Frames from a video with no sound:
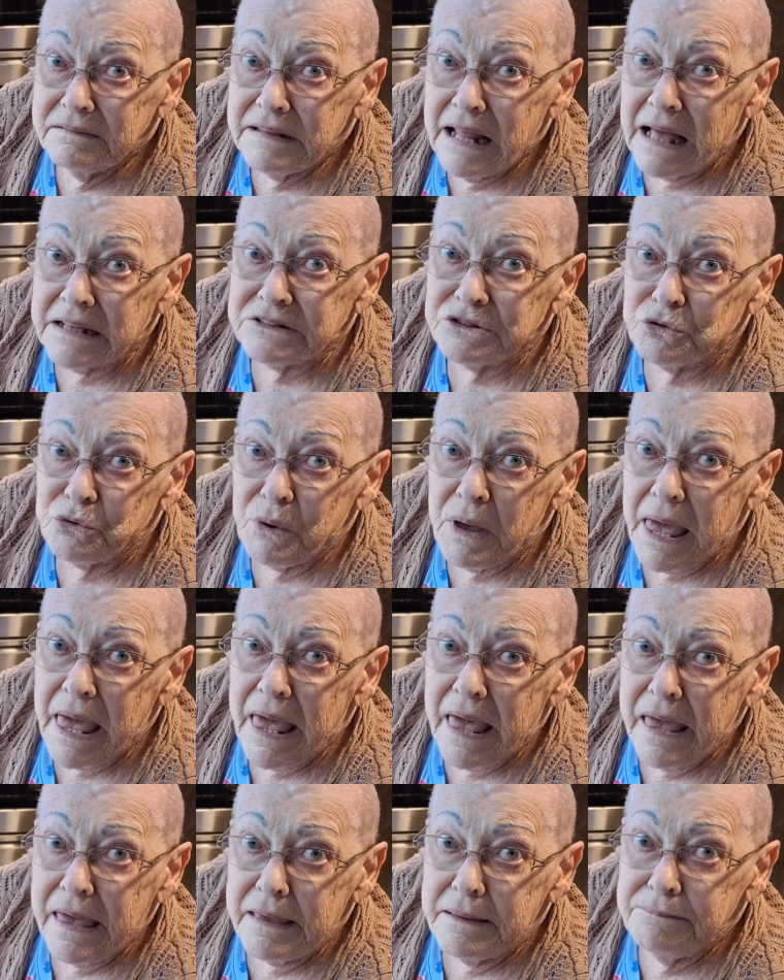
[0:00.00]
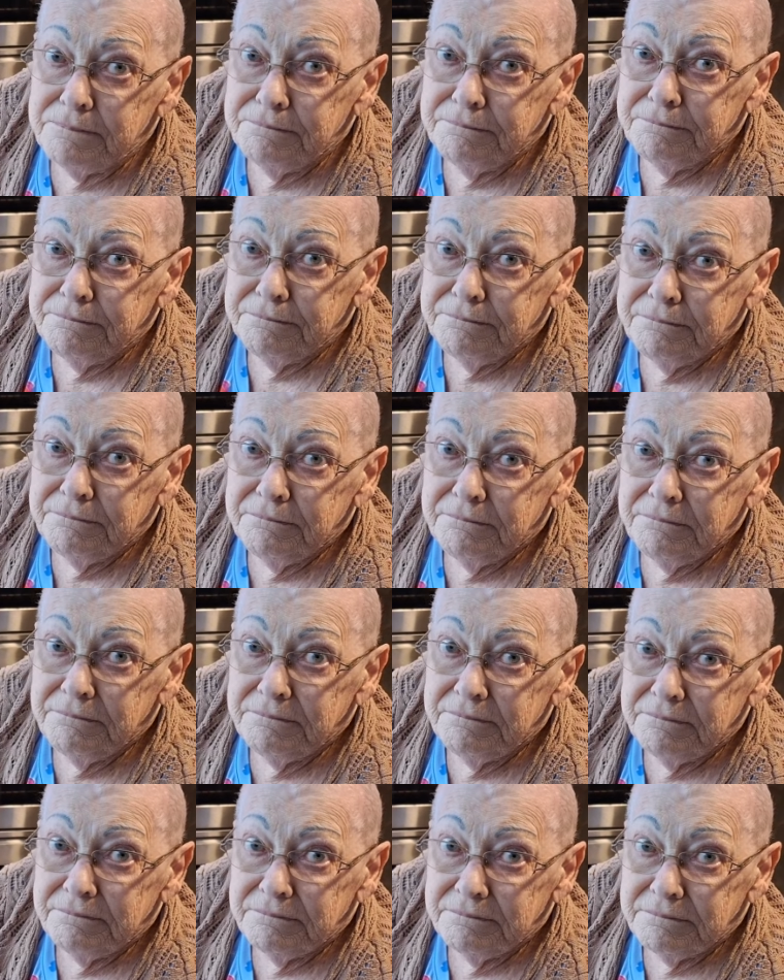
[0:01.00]
That's okay.
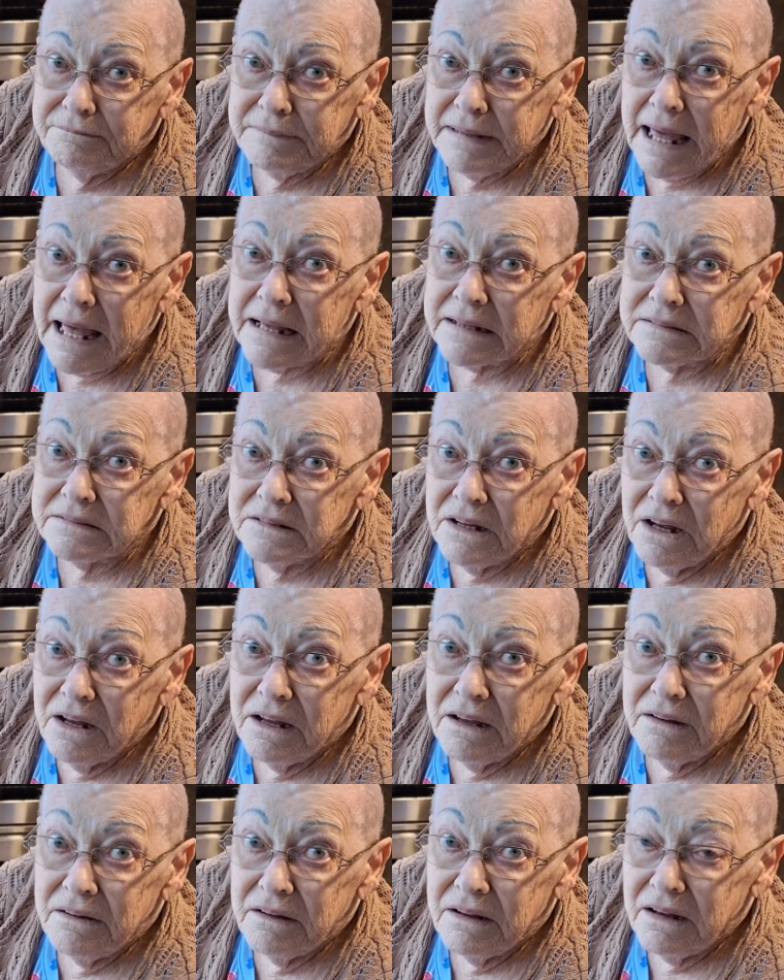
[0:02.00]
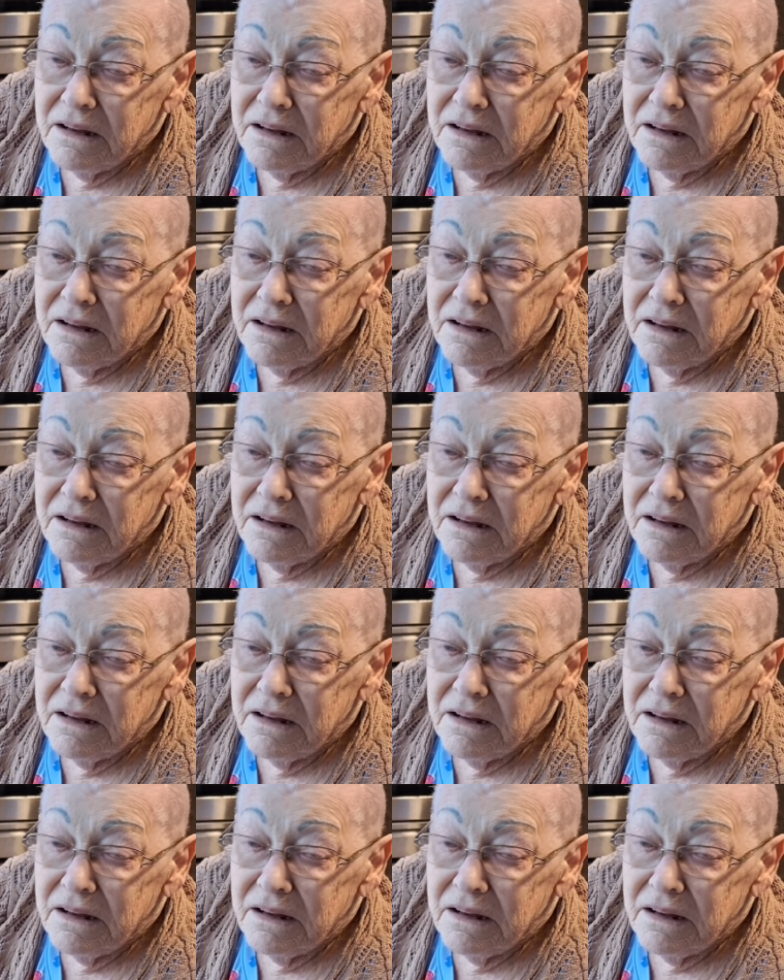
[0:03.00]
Yes. And you're going to have some